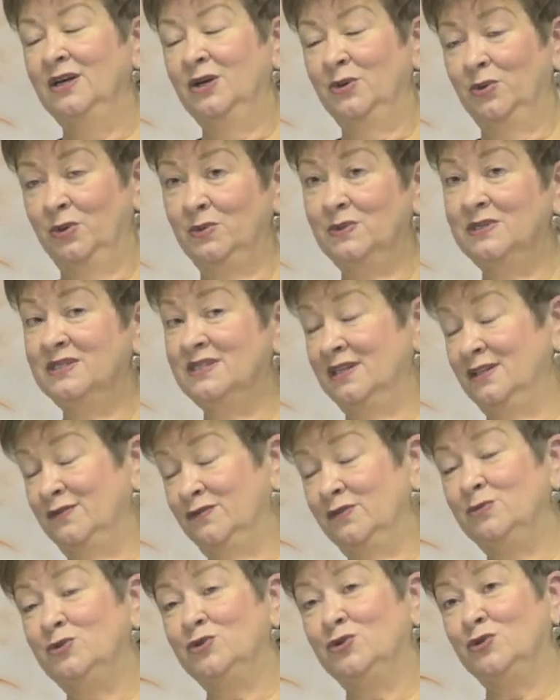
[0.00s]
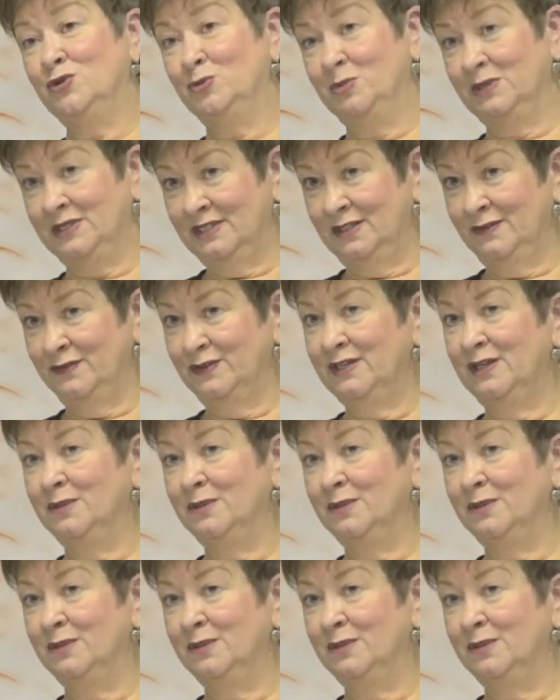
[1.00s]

we received from Georgia Pacific